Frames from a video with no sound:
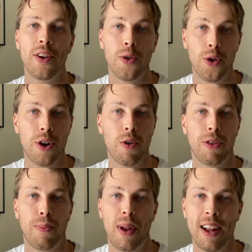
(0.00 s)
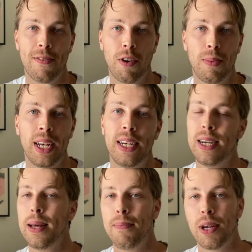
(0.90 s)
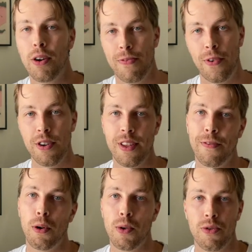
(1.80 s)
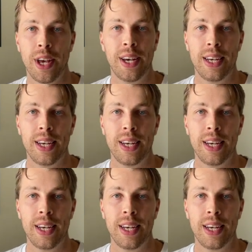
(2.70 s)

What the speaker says: earn on the platform, because first and foremost,